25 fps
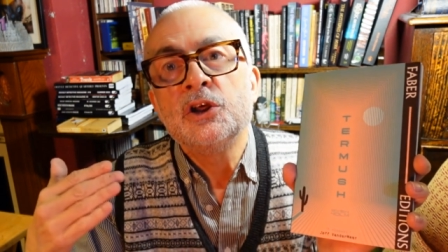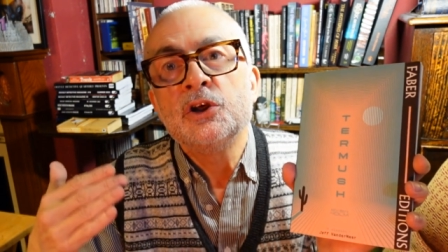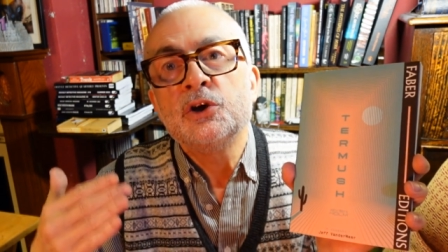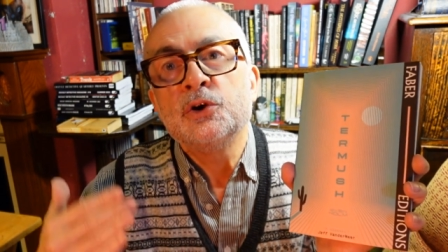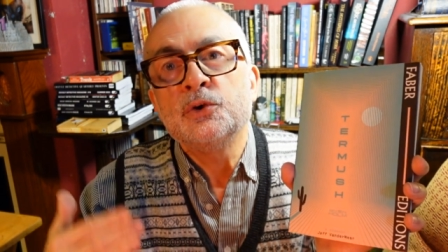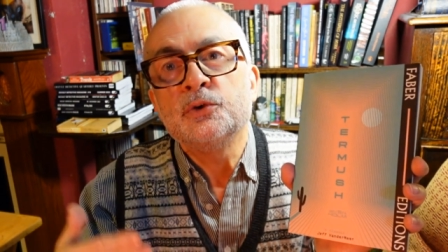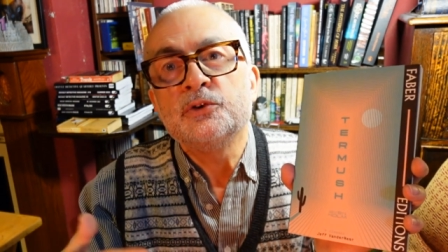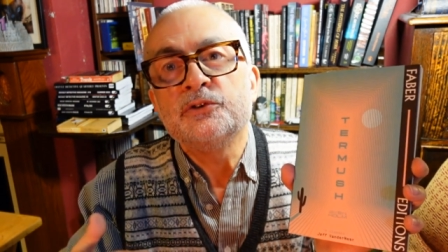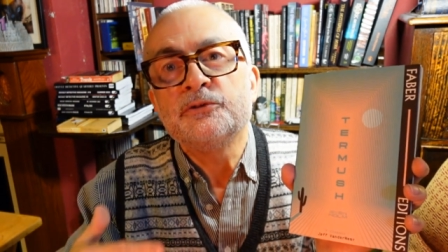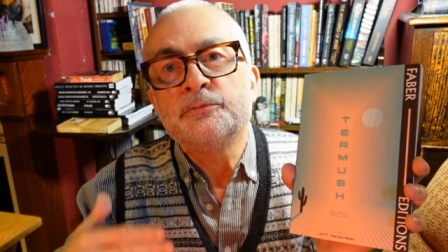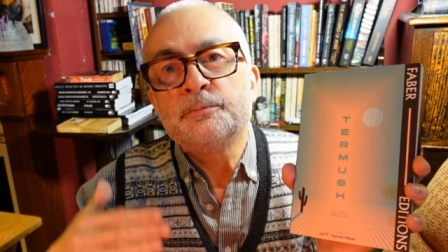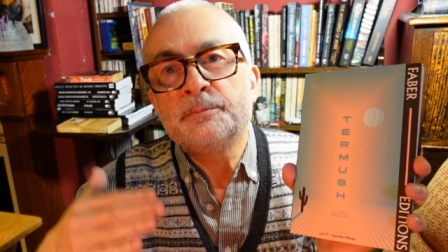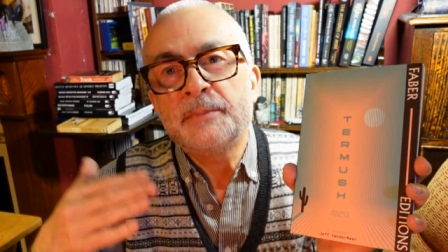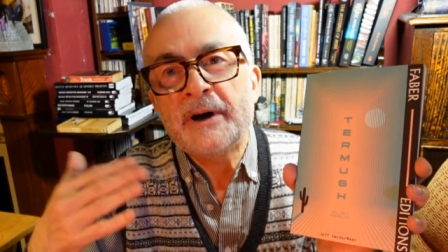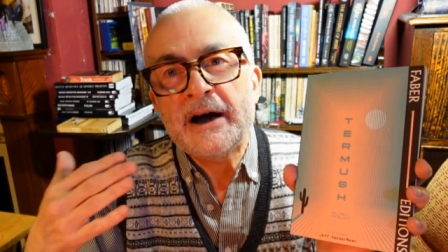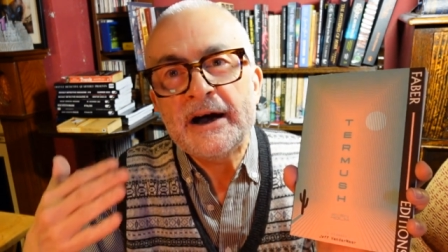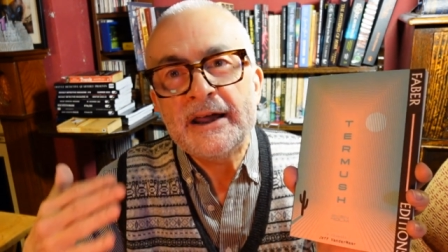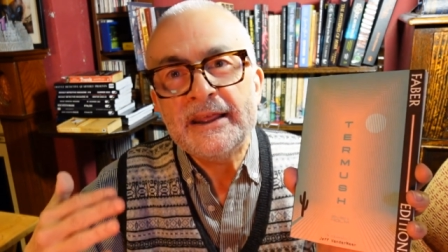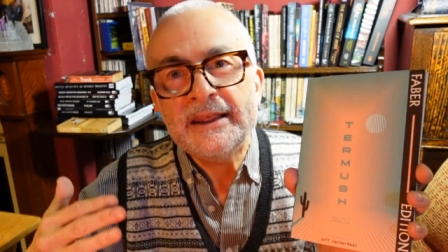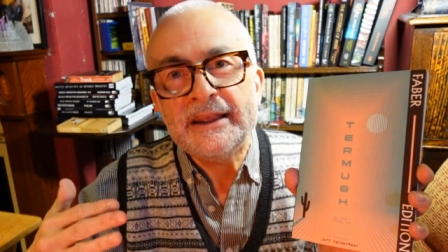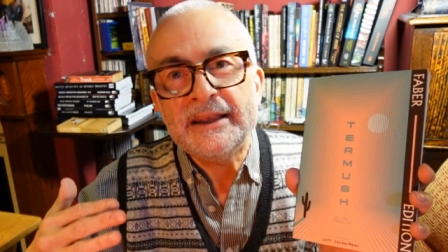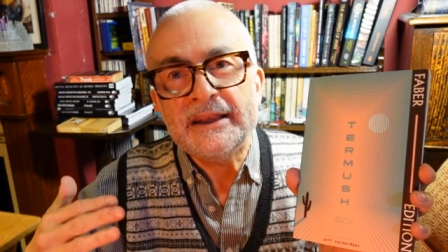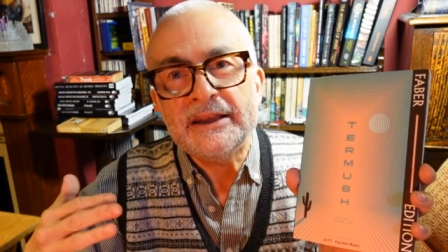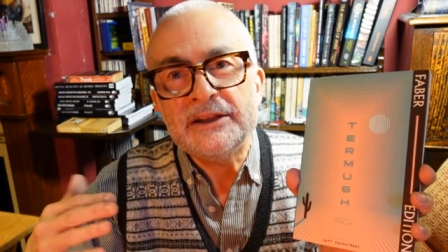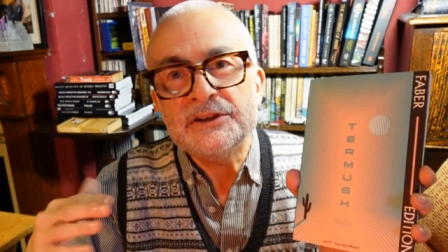who have
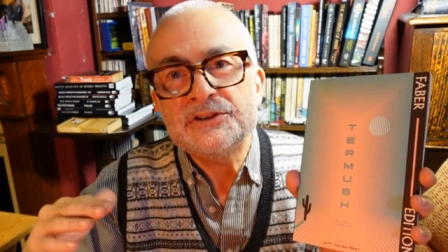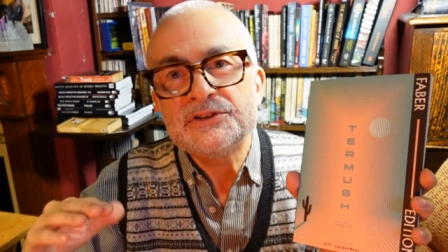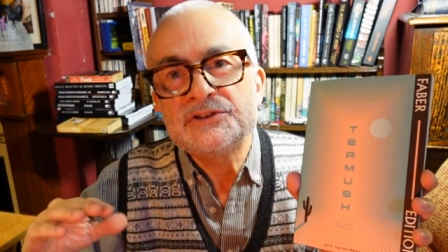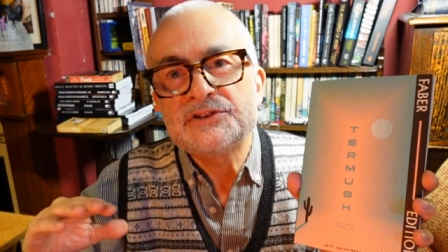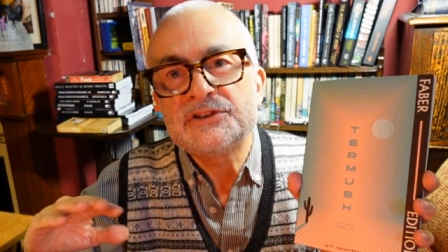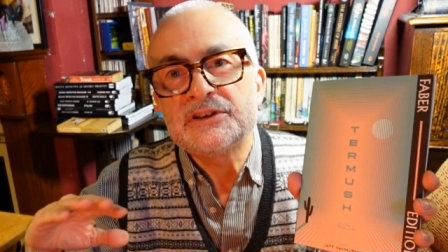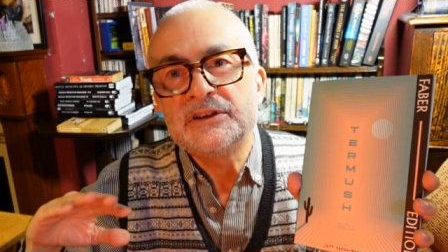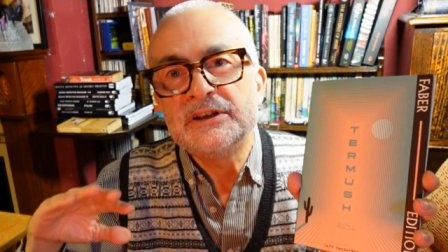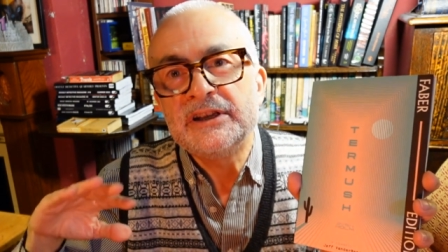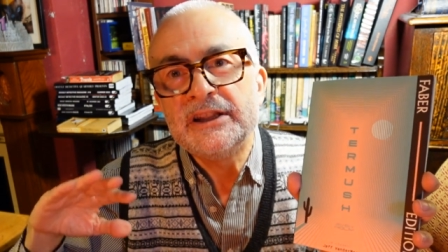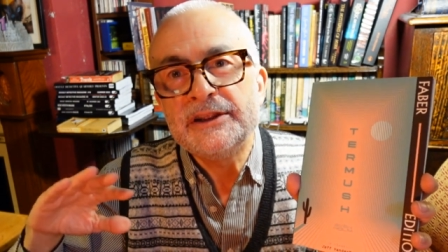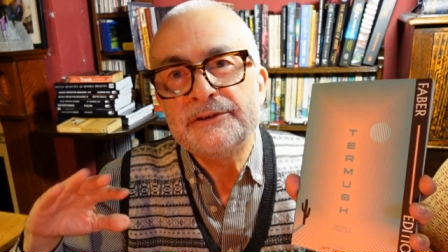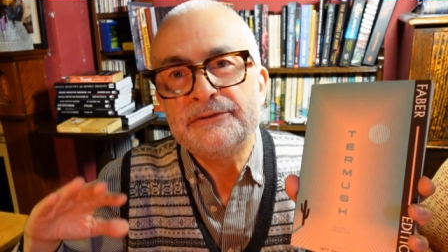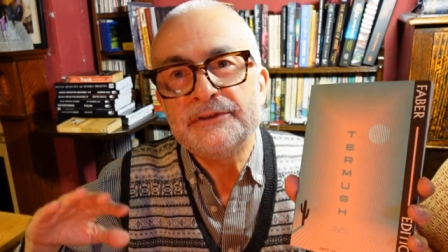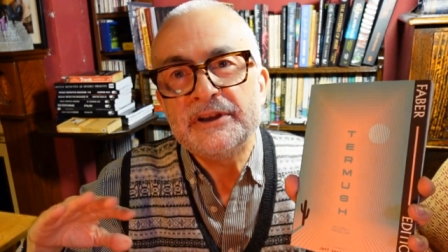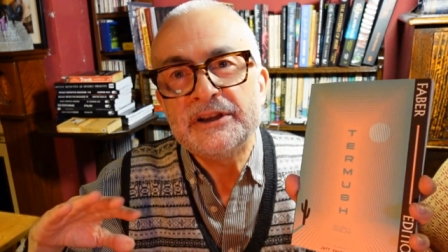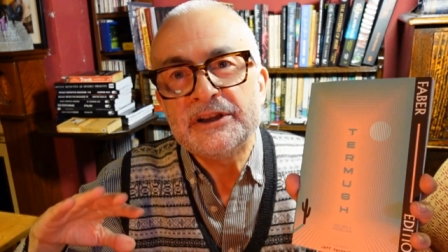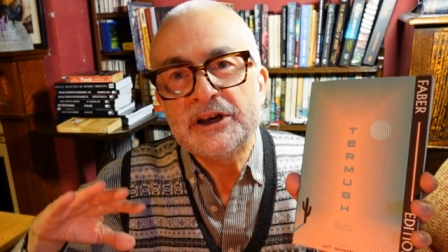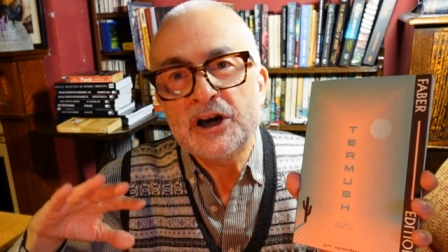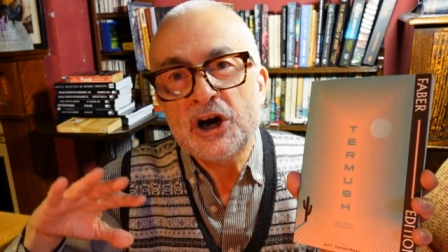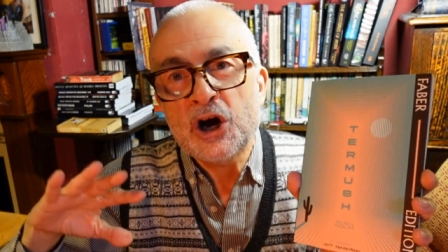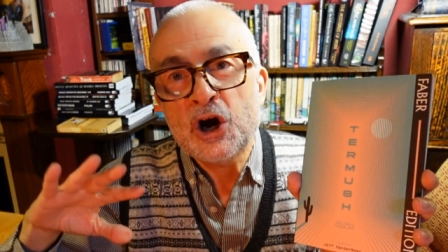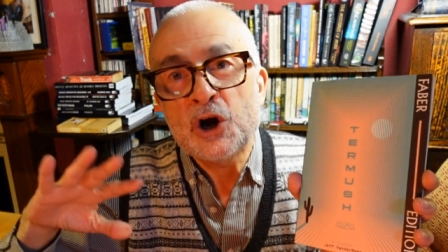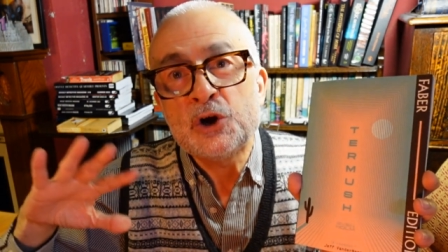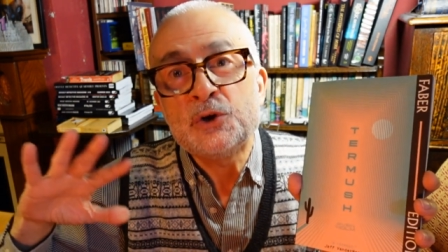paid to live in
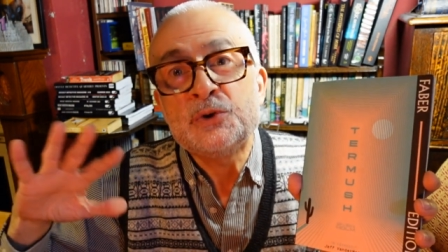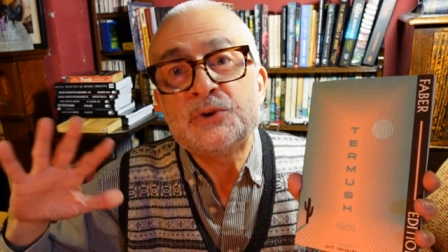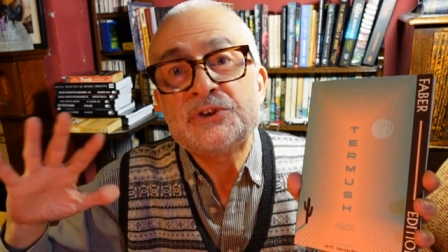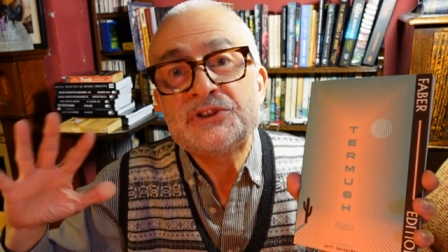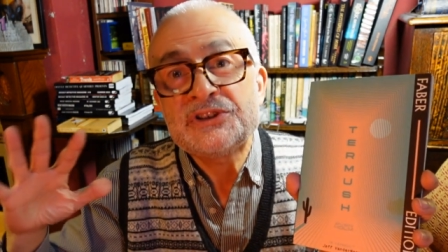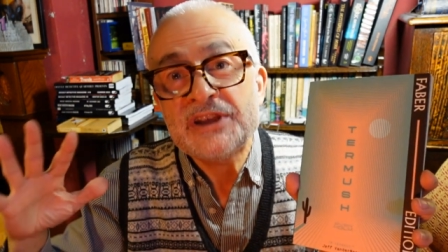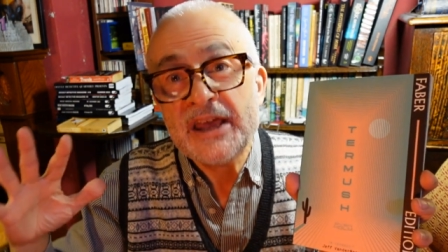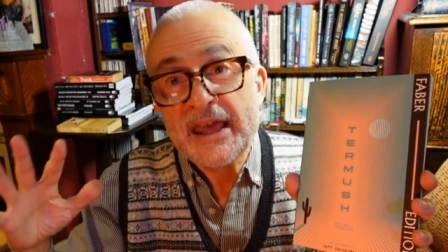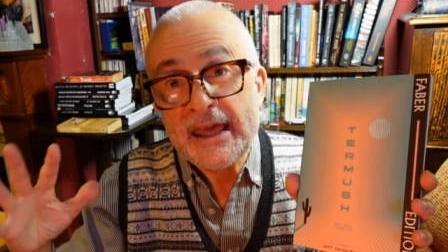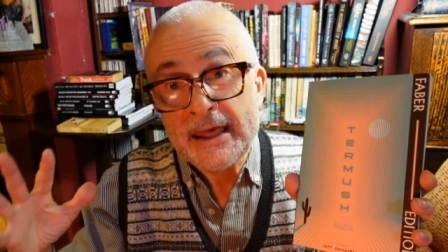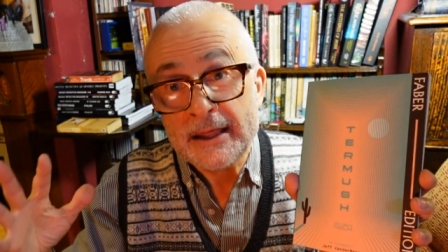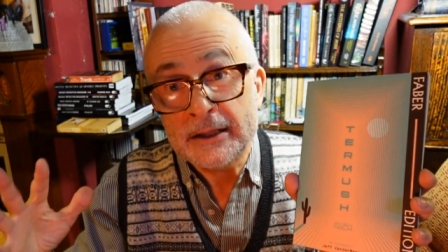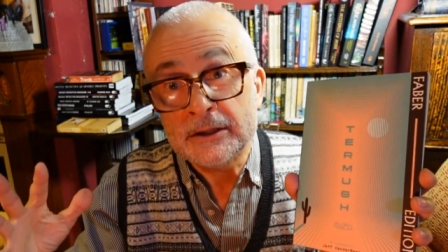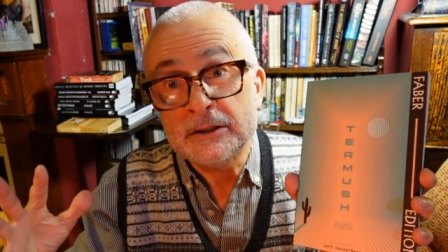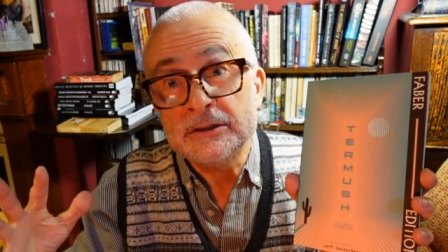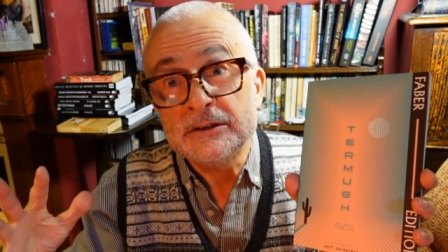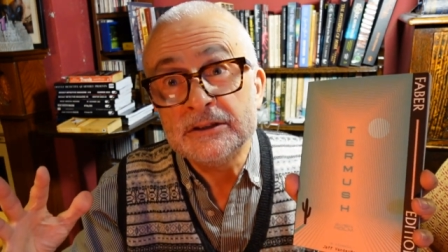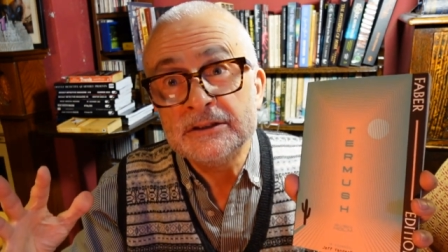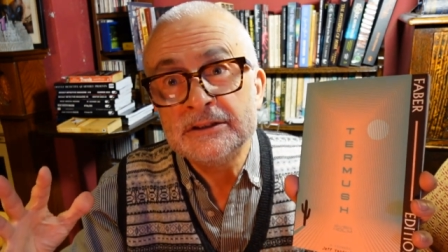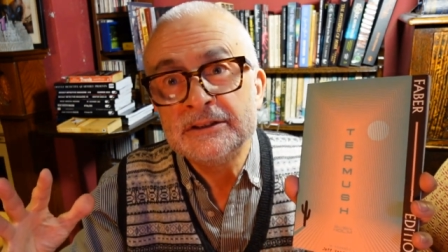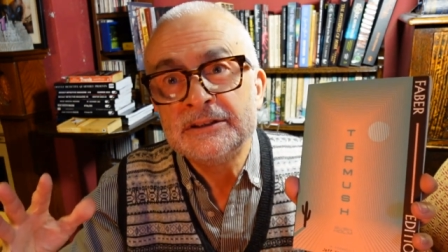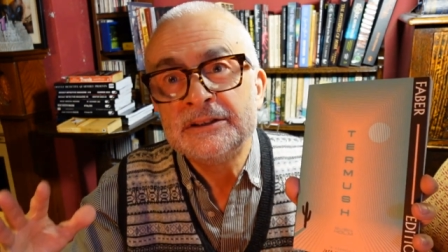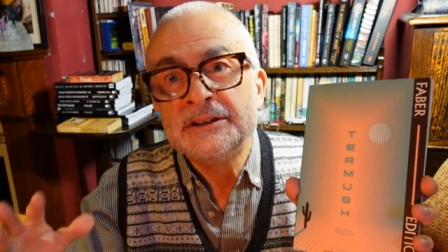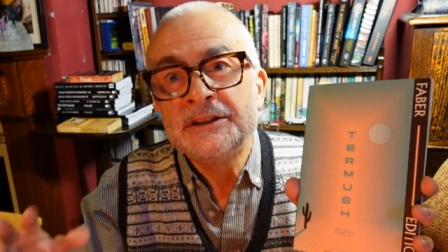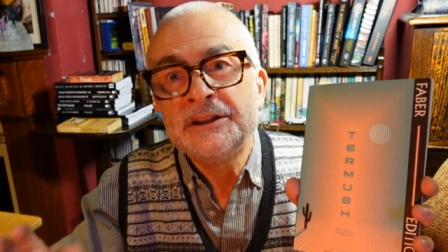a
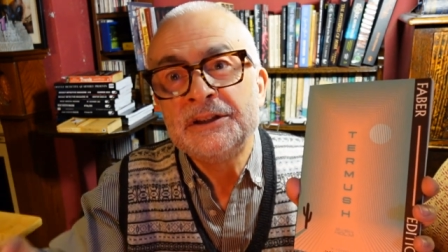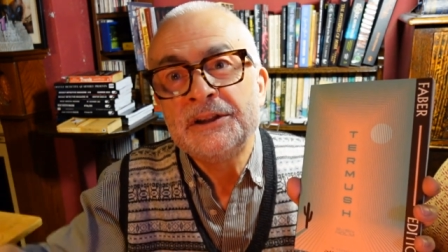hotel